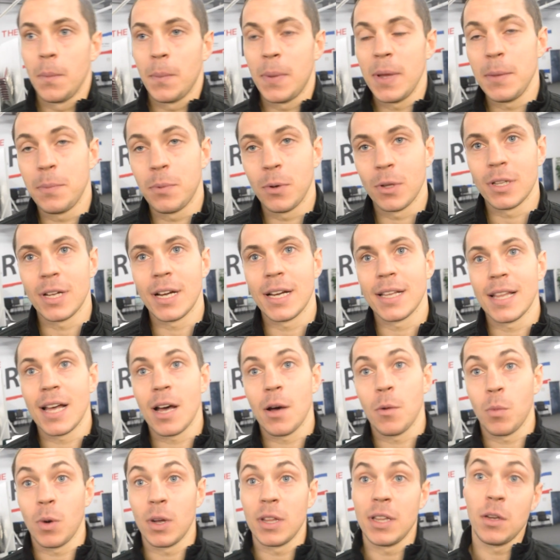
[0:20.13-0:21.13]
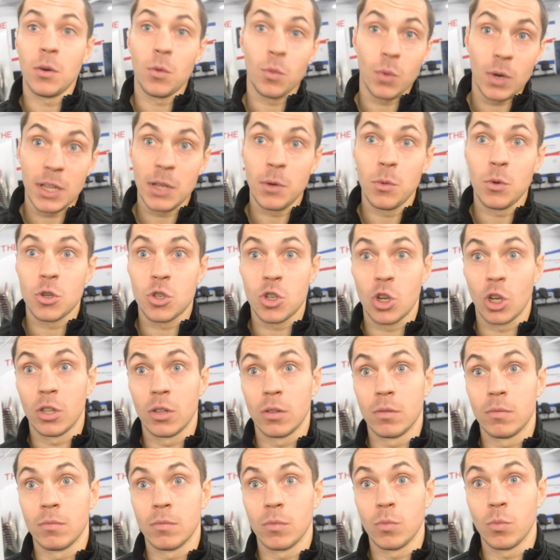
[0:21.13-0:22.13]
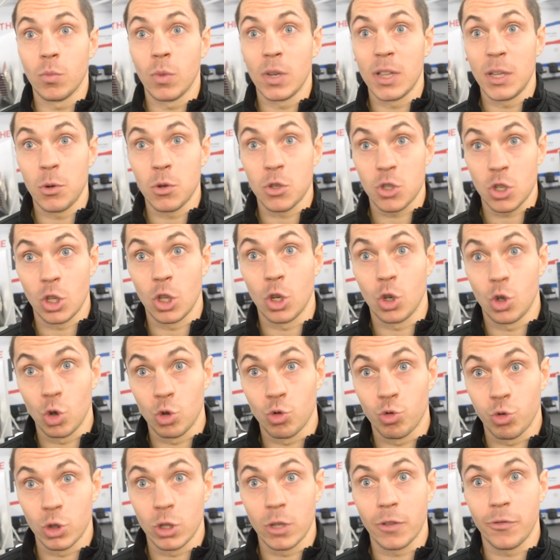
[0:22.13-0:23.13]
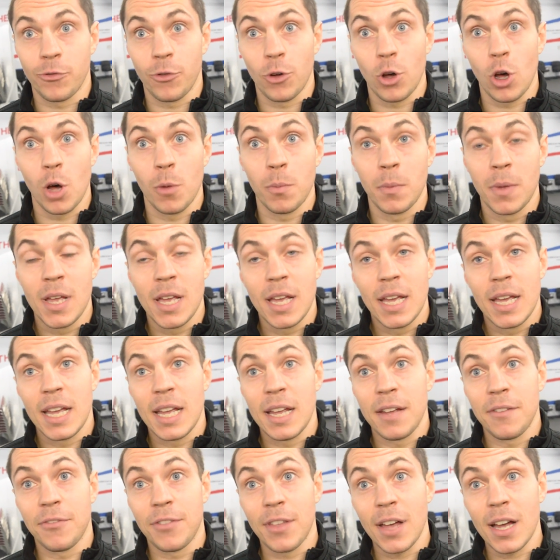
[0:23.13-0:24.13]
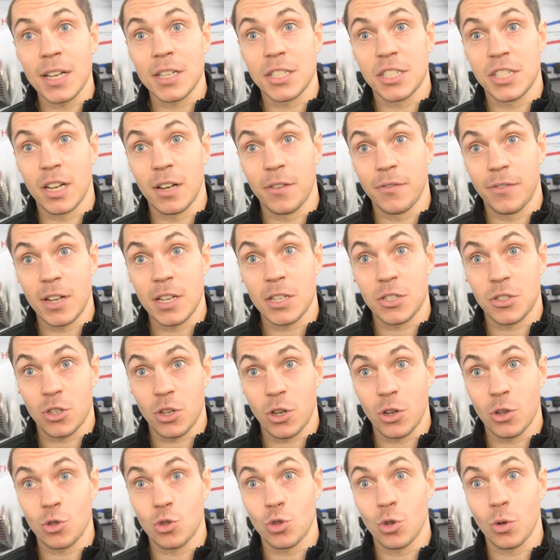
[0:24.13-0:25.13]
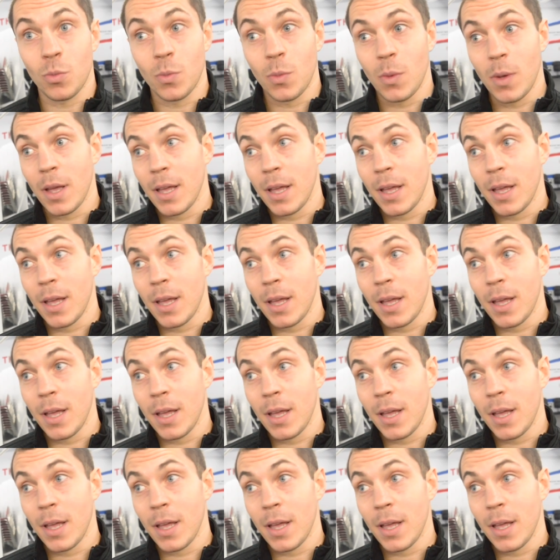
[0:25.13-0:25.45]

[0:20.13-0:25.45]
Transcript: people like that when he was on a good run of form, if that Chavez turns up